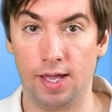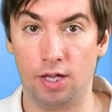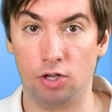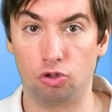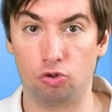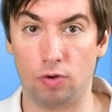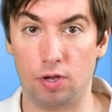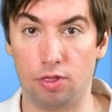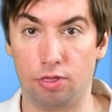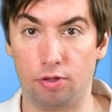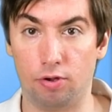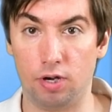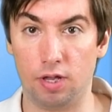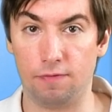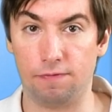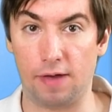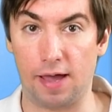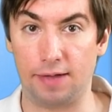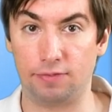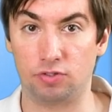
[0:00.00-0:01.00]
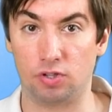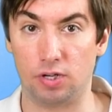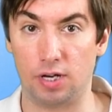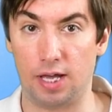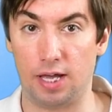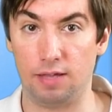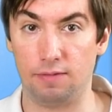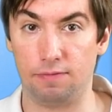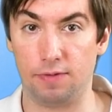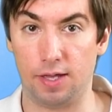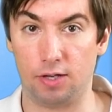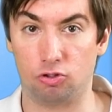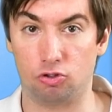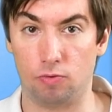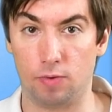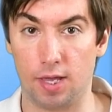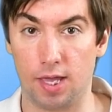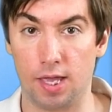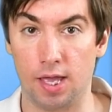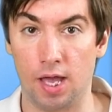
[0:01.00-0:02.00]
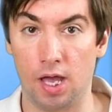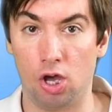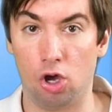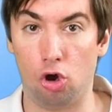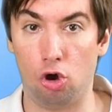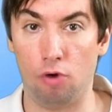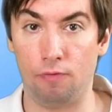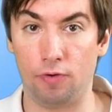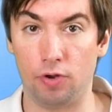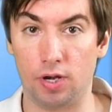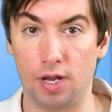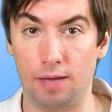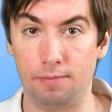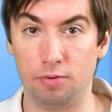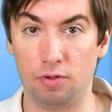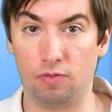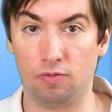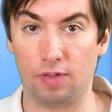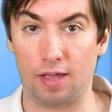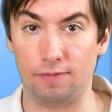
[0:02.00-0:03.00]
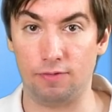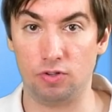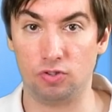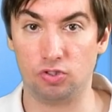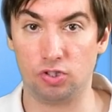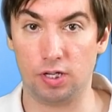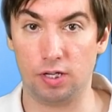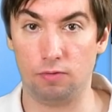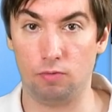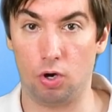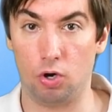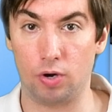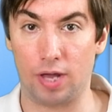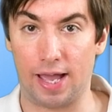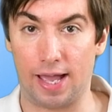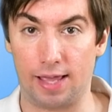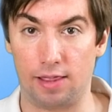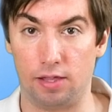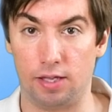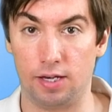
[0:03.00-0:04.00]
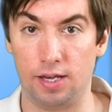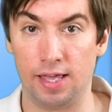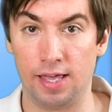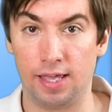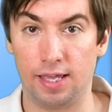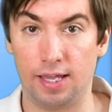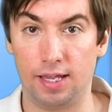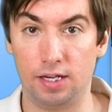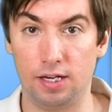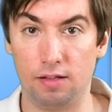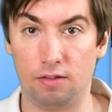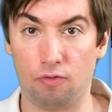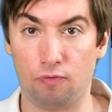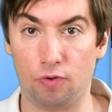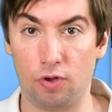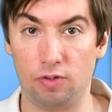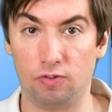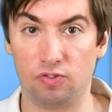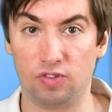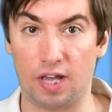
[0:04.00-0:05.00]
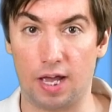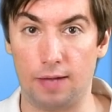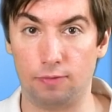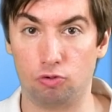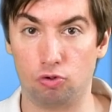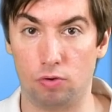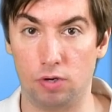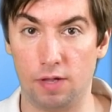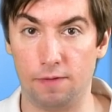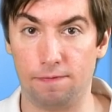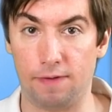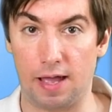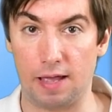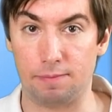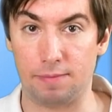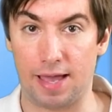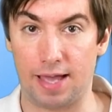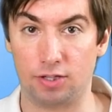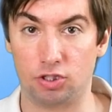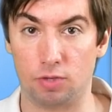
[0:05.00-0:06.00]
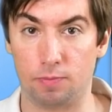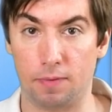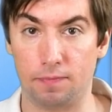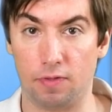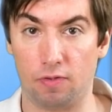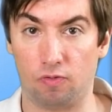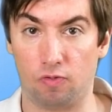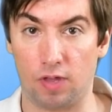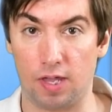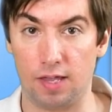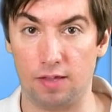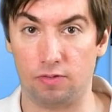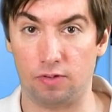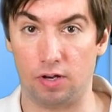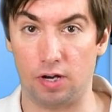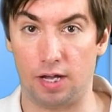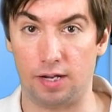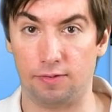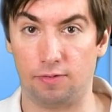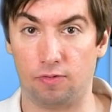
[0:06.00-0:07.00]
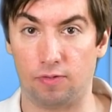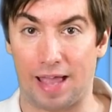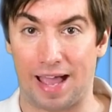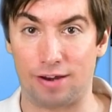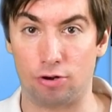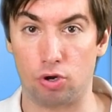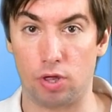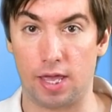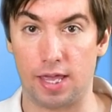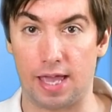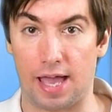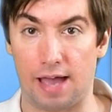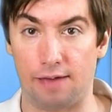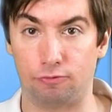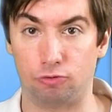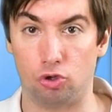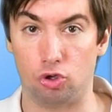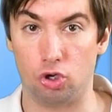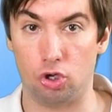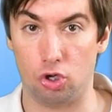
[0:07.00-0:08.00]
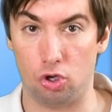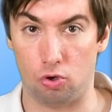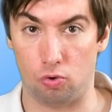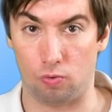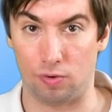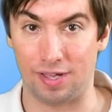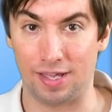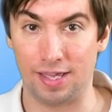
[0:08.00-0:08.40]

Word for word: to a 35-9 victory over number 17 Rhode Island in its first top 25 matchup of the season on Saturday afternoon.